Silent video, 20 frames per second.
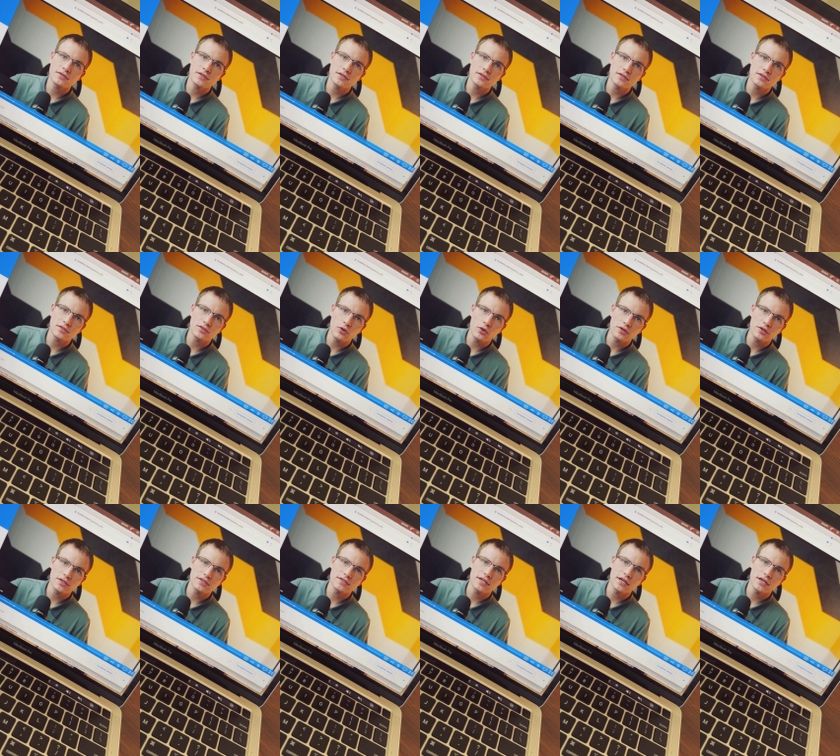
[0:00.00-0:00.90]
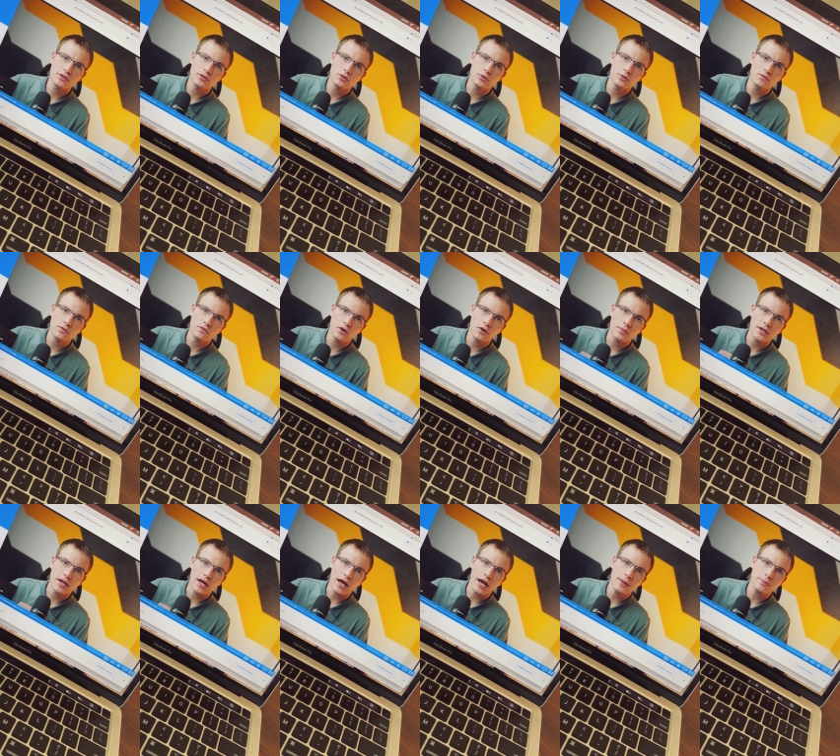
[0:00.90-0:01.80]
is going to take you from an
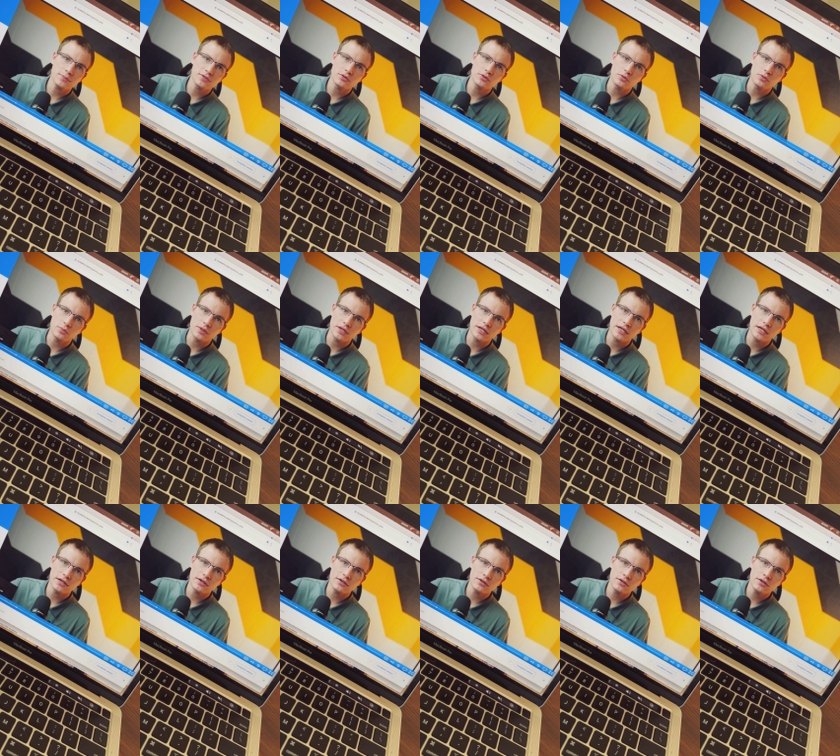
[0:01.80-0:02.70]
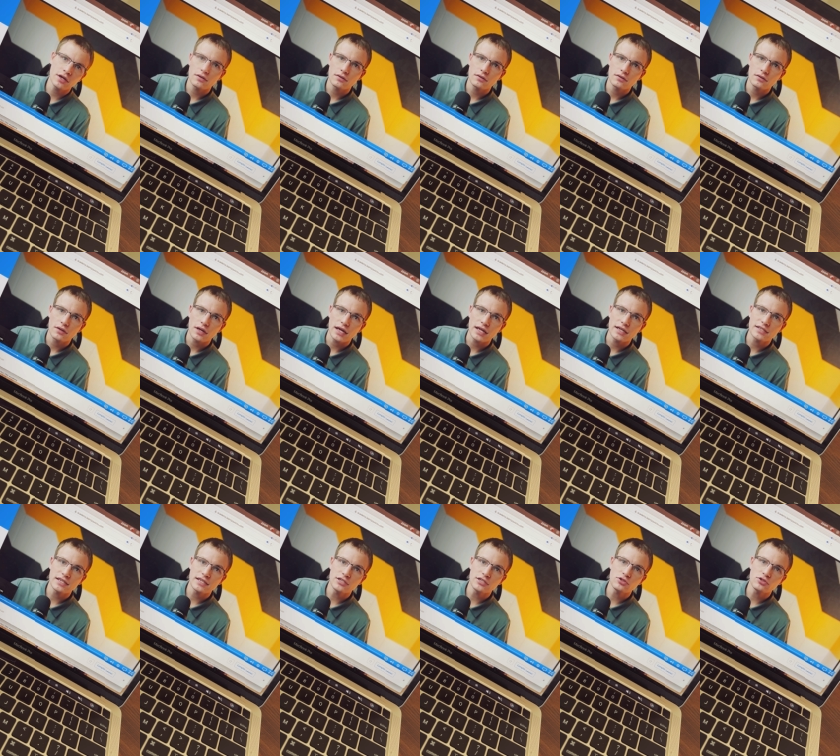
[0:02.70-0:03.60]
absolute beginner and
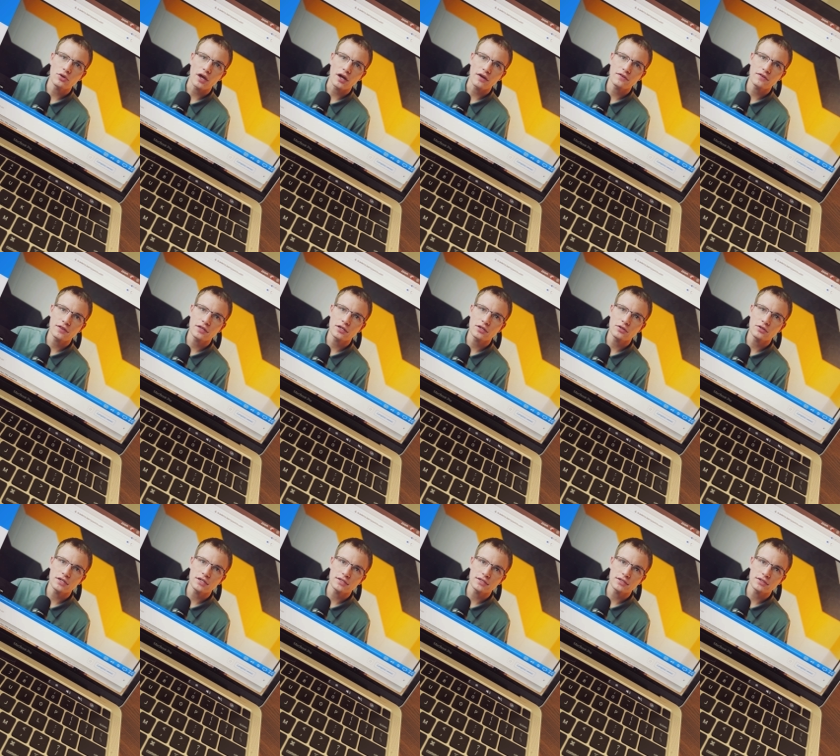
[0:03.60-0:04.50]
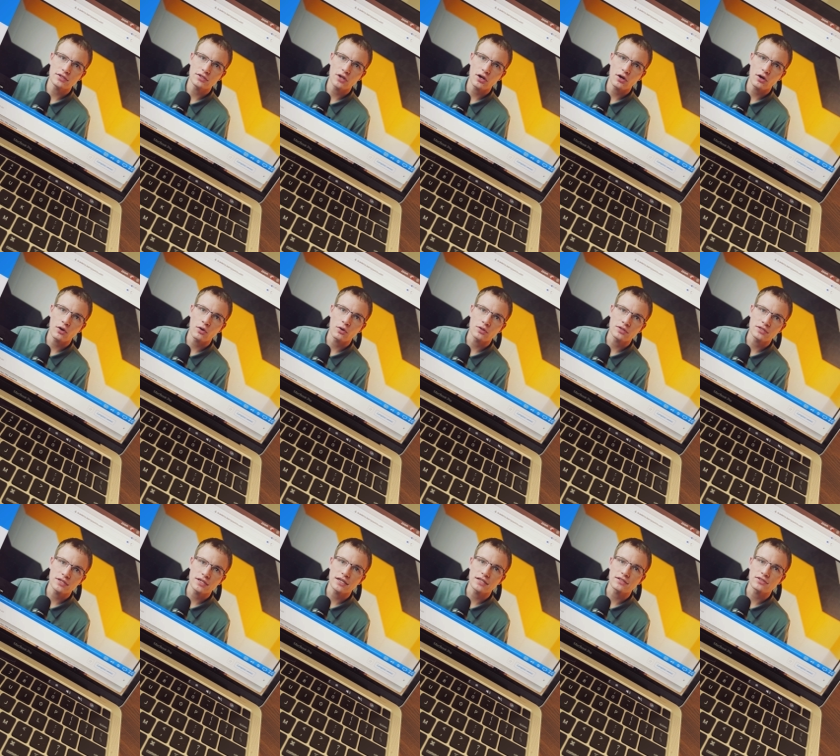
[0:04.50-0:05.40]
teach you everything you need to know to
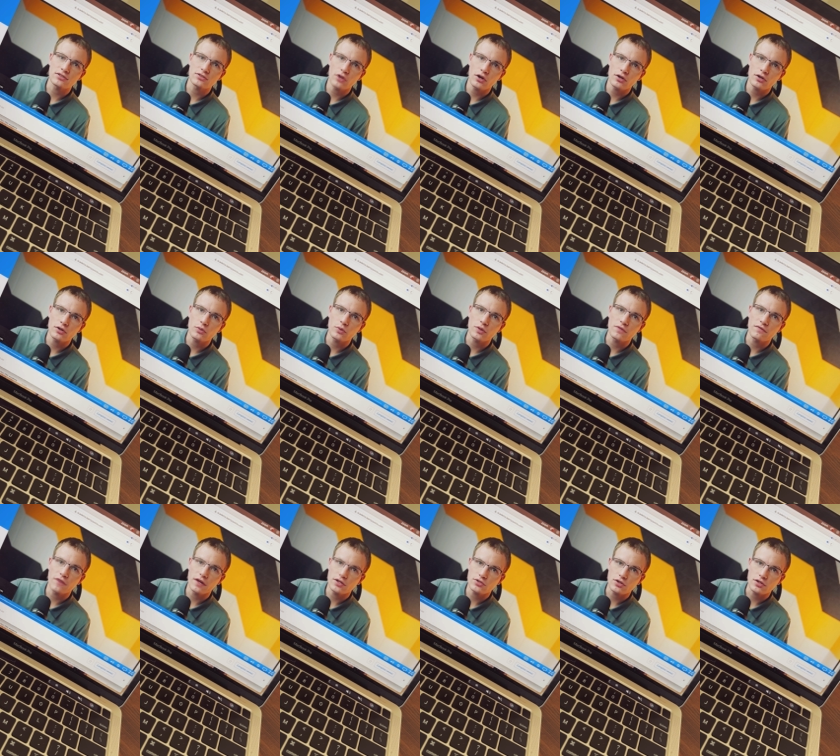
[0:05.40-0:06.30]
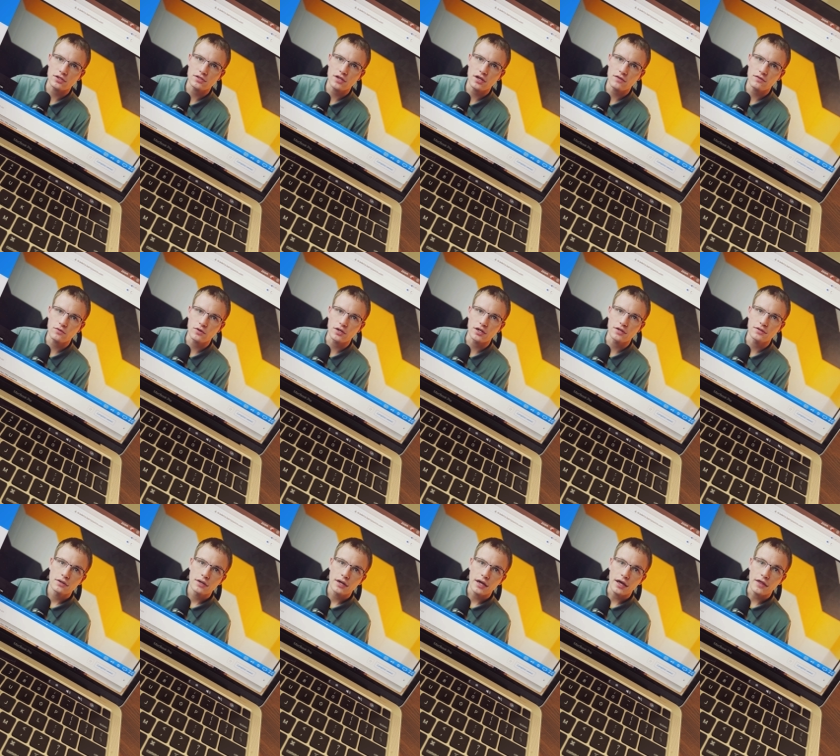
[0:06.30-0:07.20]
get started with Vectric software.
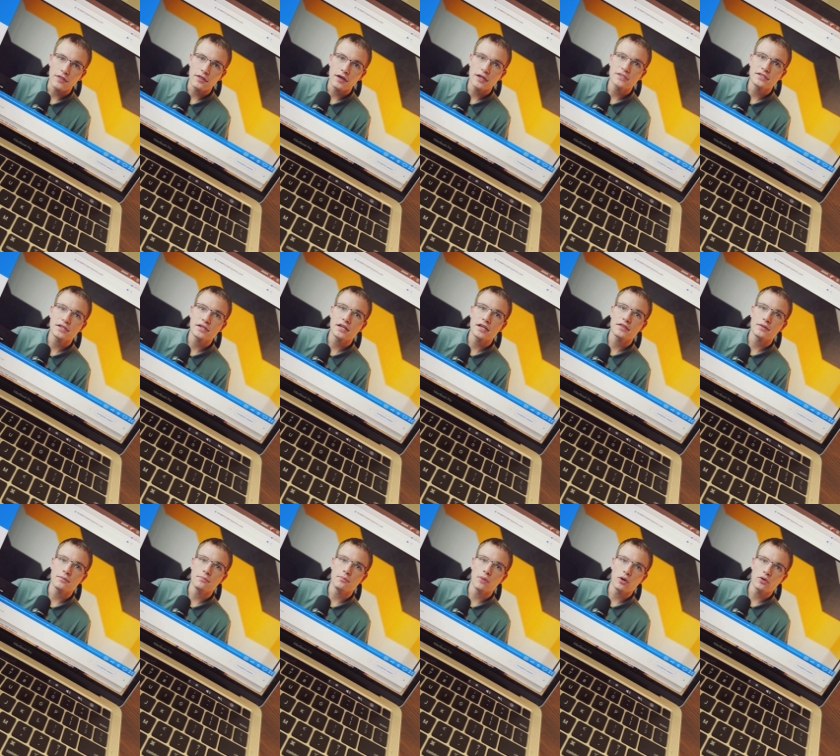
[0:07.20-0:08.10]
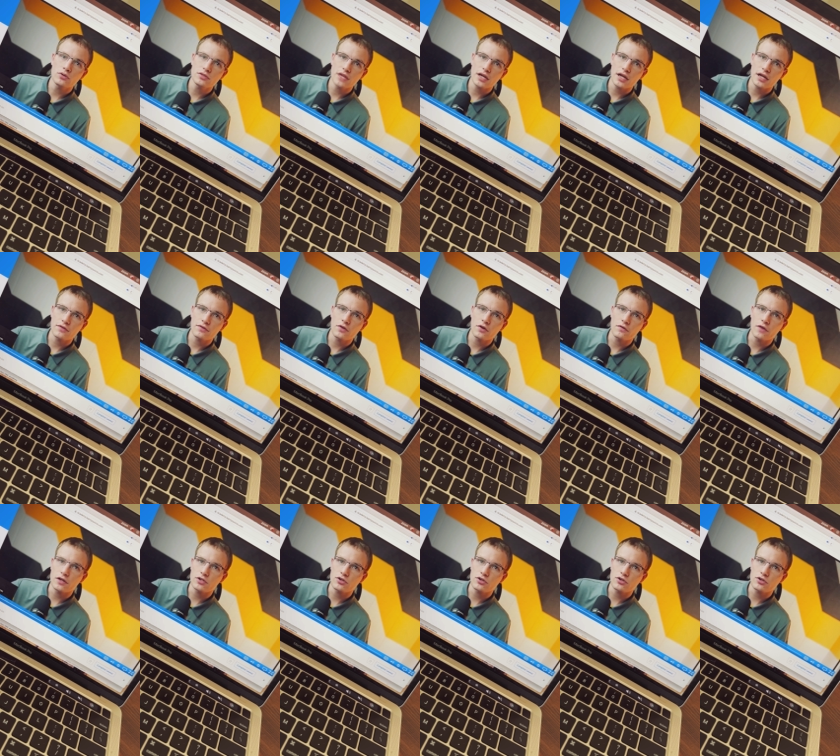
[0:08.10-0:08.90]
And then to get the most out of your Vectric